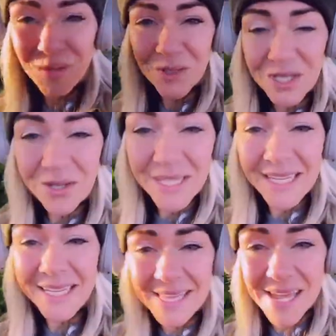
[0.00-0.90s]
And when you can
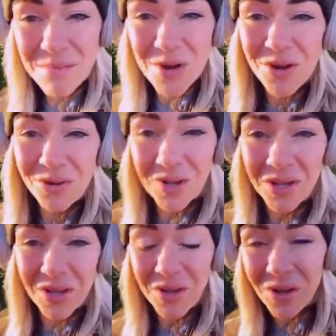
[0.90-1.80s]
get in that
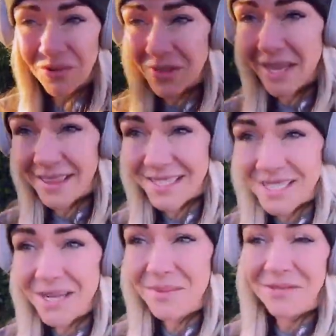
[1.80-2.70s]
mode of like the
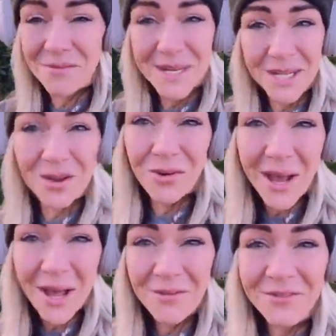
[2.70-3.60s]
gym is for me to
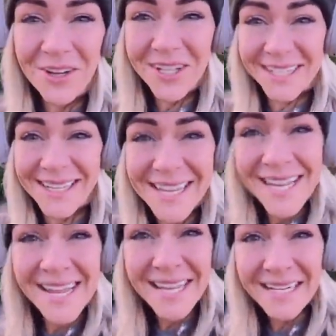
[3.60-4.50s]
go have fun
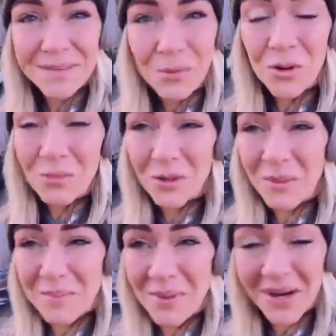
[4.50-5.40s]
and explore what my